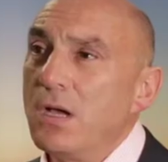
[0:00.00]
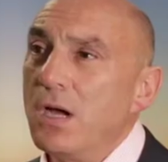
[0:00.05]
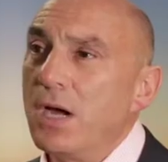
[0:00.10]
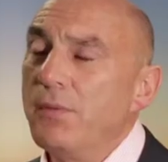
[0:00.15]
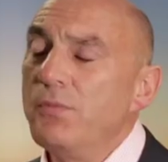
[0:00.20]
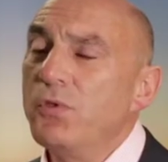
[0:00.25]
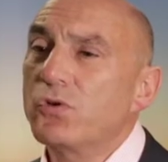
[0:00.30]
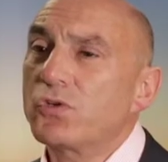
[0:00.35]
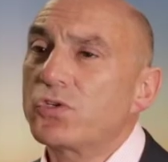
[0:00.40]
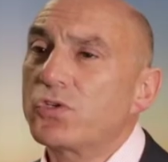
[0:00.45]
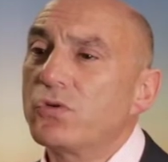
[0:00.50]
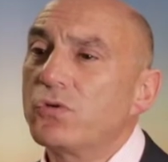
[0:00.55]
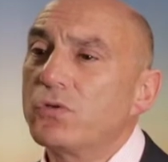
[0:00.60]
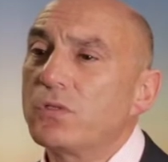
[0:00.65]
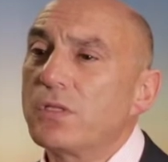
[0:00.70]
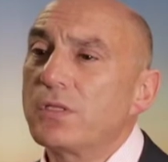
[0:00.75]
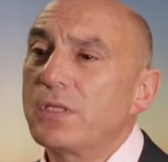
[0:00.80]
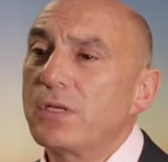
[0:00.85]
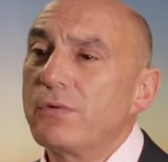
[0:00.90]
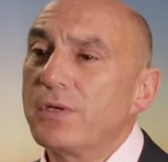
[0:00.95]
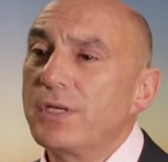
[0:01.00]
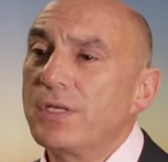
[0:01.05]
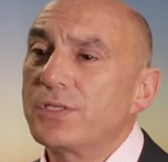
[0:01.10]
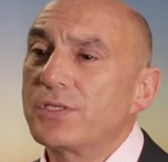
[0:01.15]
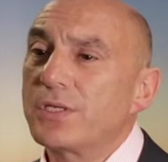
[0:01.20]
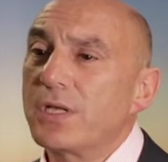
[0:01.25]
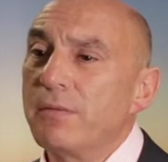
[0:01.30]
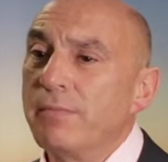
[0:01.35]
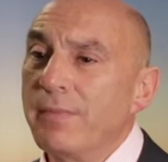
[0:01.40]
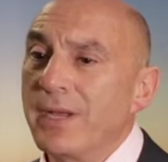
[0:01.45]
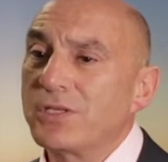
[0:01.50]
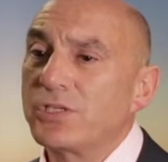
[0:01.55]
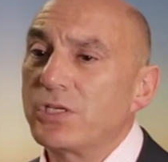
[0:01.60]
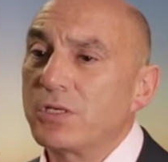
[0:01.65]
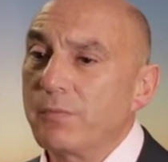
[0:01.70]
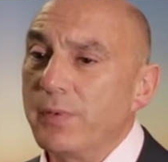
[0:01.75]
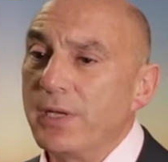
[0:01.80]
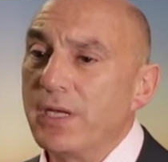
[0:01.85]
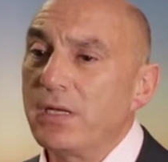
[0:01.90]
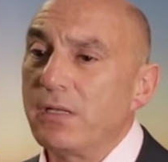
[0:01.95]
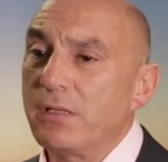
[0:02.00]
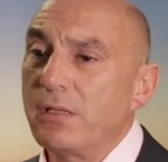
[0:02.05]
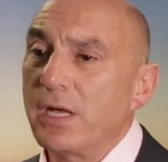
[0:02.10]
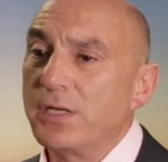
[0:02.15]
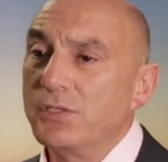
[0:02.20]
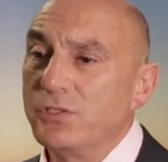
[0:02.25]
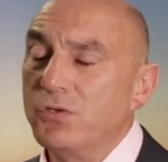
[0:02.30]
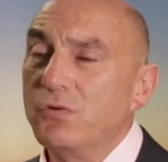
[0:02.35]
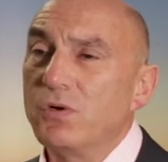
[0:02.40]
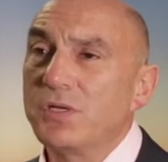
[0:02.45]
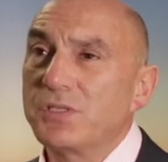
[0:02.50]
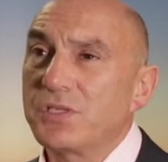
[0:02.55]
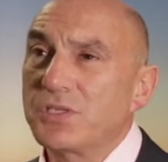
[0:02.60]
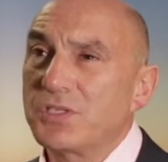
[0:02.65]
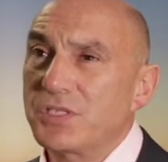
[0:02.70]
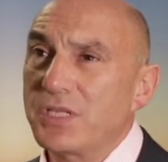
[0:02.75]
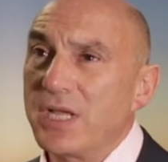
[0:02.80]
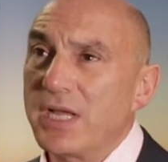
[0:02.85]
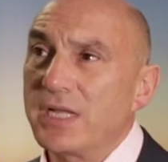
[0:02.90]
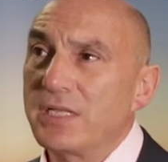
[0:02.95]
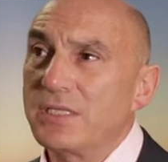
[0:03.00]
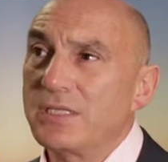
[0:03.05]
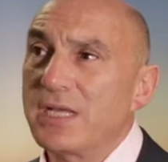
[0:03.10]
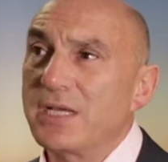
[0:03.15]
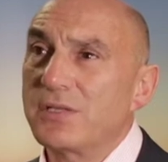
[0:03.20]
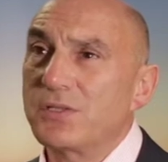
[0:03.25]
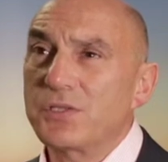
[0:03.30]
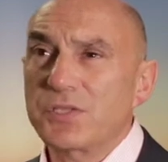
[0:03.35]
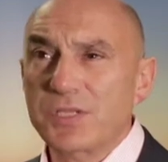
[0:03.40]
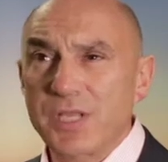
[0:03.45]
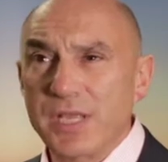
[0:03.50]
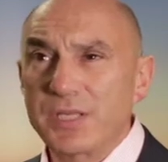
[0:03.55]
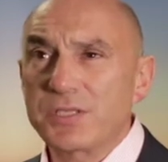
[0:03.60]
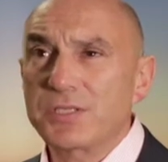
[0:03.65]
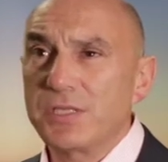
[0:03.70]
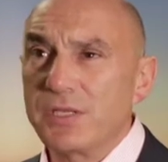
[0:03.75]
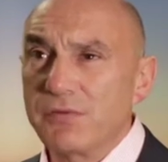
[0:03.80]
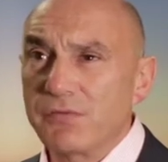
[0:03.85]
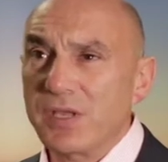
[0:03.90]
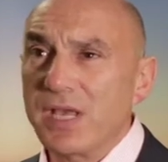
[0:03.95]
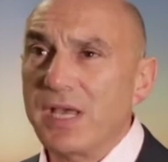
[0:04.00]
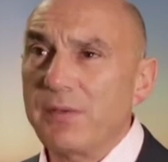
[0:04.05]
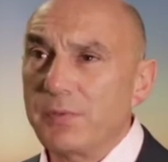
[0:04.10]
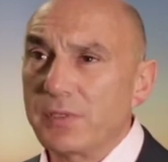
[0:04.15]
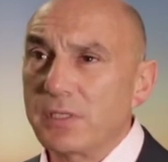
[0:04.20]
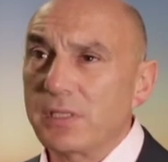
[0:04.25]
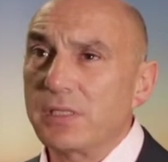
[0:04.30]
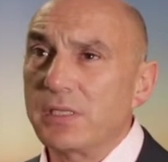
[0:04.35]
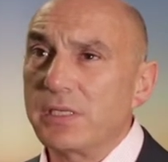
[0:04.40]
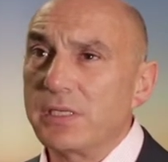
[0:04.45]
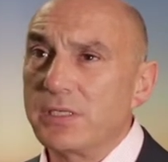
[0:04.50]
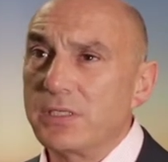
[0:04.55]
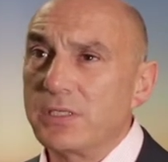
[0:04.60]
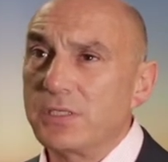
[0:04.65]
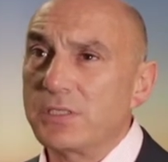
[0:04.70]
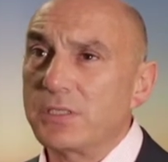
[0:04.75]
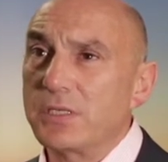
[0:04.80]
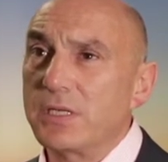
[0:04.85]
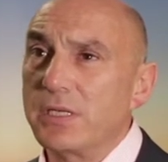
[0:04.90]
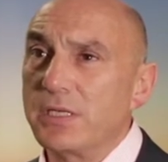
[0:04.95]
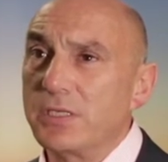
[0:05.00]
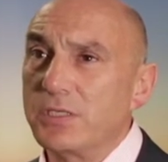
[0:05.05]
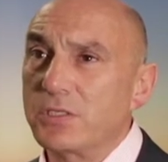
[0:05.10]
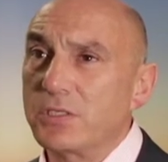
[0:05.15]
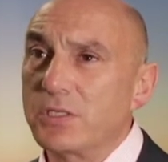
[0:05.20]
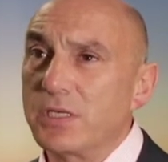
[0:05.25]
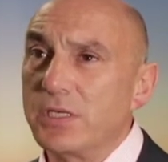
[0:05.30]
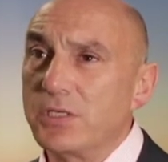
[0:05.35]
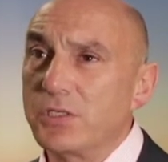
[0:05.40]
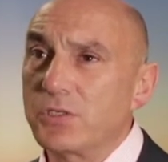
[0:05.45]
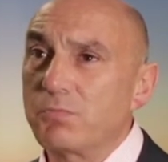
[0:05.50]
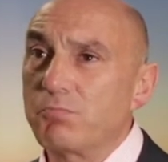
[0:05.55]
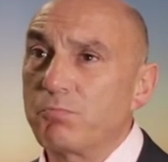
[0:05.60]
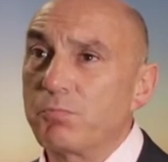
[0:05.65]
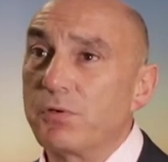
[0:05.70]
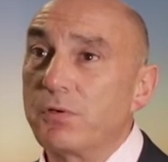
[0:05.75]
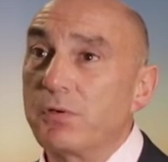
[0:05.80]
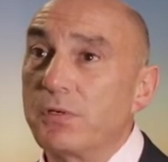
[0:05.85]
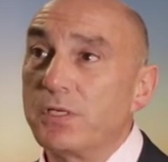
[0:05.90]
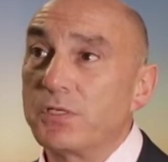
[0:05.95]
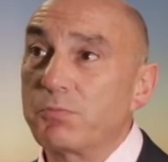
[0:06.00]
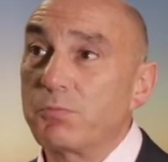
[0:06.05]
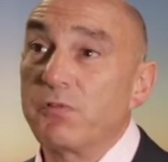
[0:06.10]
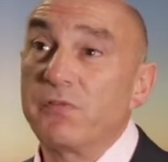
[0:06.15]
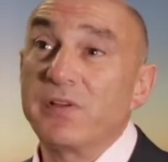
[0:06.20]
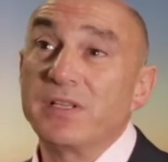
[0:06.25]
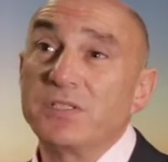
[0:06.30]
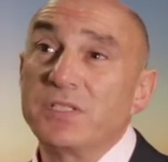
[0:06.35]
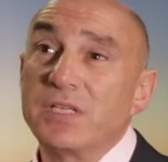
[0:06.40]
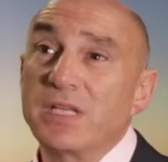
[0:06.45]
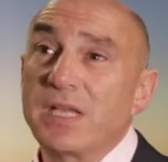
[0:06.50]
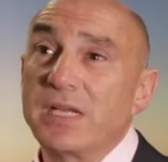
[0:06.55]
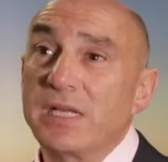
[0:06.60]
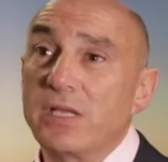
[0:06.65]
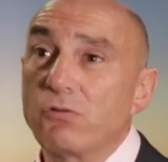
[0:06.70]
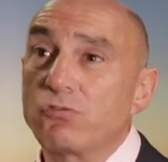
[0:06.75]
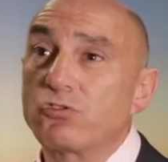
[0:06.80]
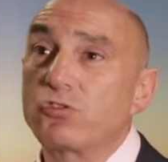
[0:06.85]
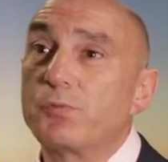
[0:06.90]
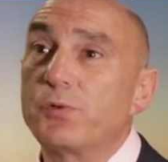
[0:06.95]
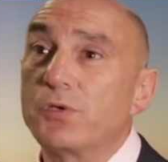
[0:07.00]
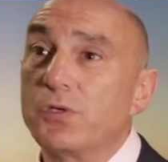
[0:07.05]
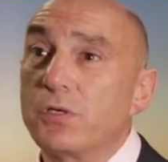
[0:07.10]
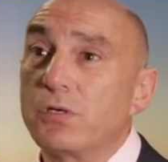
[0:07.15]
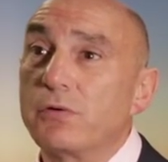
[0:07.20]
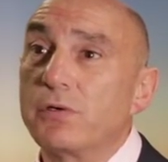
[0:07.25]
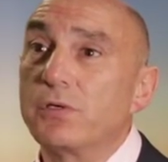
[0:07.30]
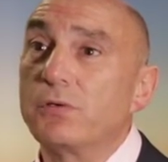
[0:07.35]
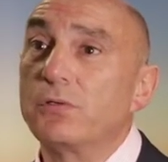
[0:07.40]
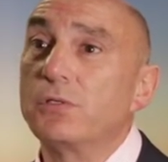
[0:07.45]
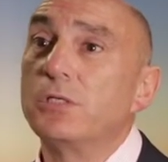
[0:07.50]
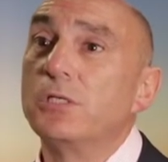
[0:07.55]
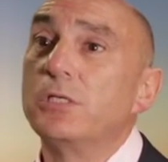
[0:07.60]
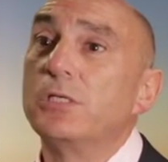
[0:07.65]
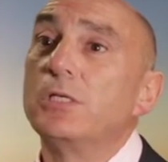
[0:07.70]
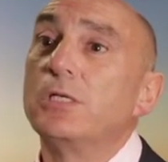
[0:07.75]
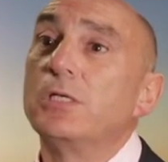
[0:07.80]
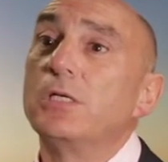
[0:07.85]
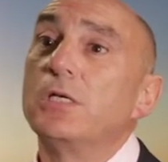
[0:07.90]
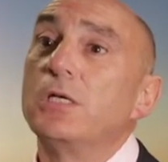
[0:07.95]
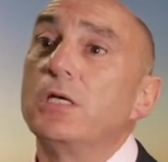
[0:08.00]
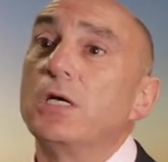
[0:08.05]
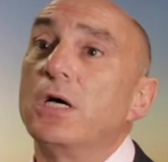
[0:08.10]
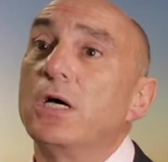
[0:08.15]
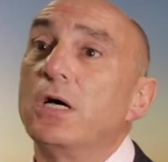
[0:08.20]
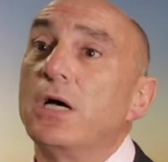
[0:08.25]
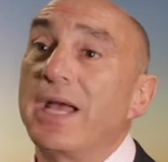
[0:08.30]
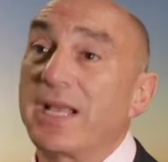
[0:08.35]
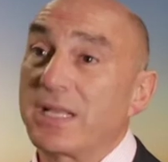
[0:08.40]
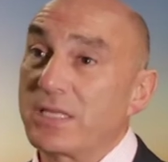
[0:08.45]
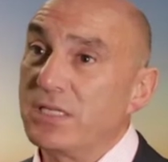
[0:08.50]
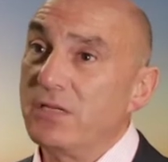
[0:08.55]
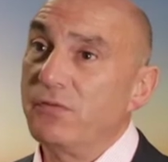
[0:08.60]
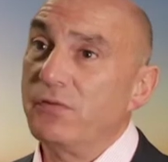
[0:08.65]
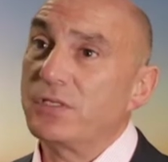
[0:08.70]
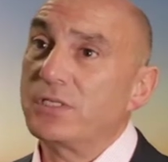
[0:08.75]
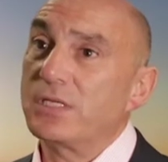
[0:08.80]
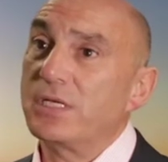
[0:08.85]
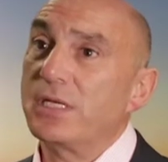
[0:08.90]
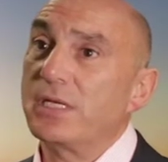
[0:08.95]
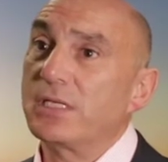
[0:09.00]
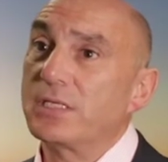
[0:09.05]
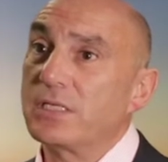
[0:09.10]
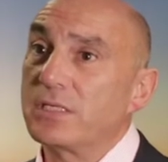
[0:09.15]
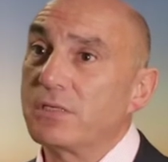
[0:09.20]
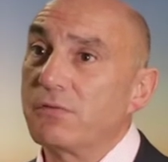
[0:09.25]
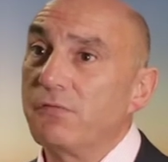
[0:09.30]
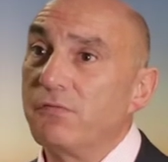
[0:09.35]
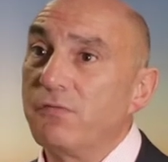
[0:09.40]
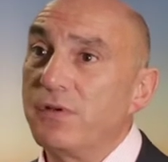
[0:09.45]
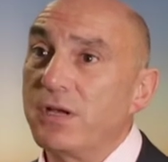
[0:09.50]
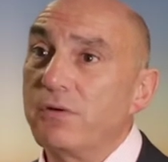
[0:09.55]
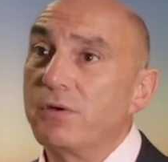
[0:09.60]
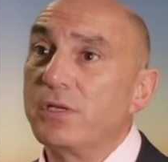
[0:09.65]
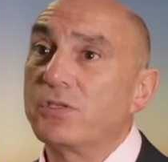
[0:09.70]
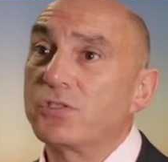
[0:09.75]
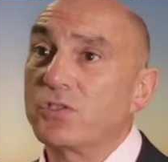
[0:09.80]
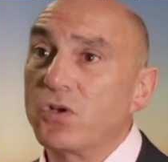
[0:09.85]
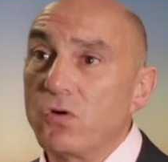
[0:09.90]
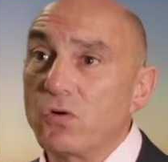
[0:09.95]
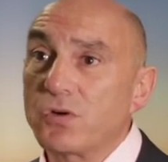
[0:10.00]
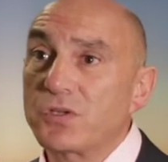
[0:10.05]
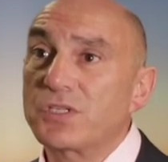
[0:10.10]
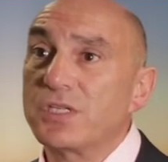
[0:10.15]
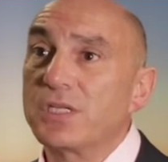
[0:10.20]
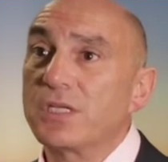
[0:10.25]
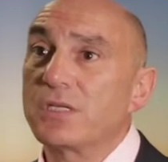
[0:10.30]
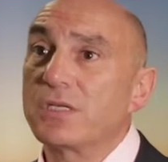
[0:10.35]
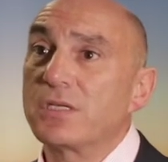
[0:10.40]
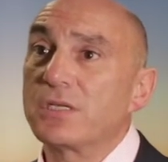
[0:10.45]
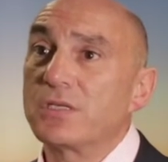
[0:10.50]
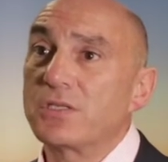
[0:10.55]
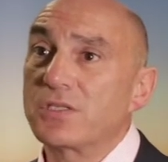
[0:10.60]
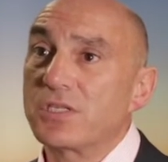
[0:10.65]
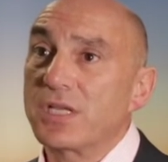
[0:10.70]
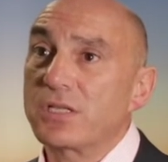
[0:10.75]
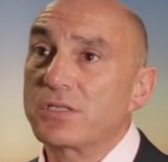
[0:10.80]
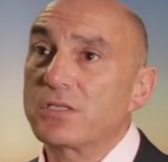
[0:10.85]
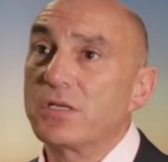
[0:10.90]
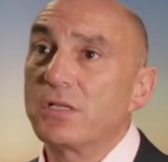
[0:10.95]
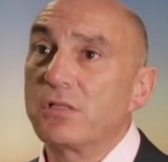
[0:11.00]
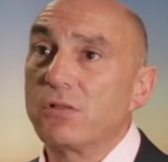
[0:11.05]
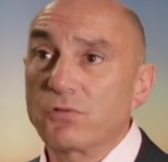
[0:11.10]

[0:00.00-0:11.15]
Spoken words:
I'm not sure that there is a magic pill. I do understand how the scarcity of capital is preventing any entrepreneurial activity. It is a very toxic sector.